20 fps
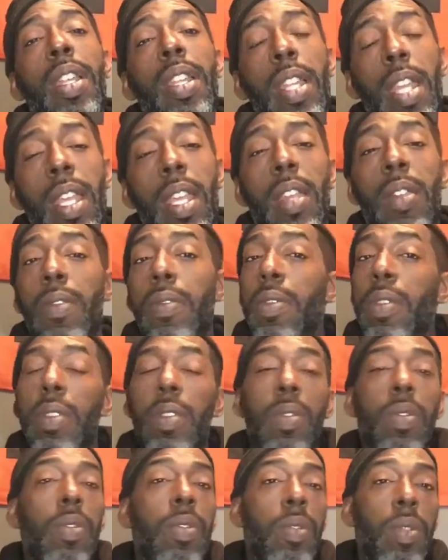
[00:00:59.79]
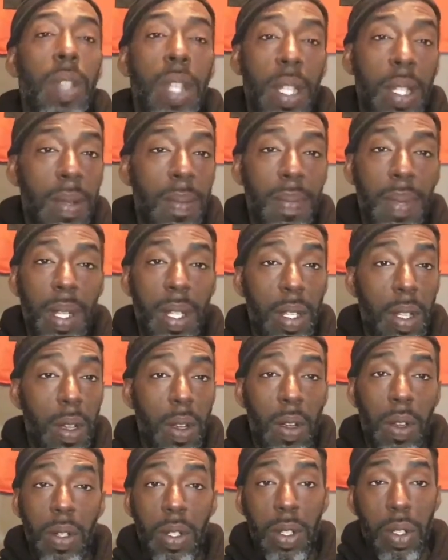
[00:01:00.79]
down to independent
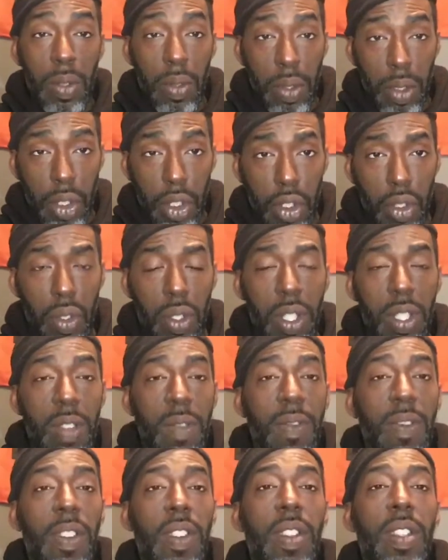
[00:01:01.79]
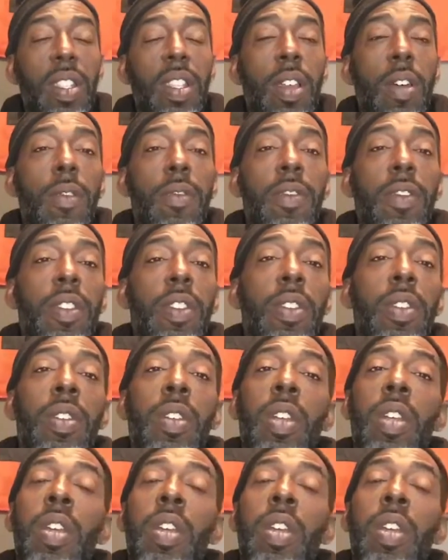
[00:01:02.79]
artists on the streets of Philadelphia.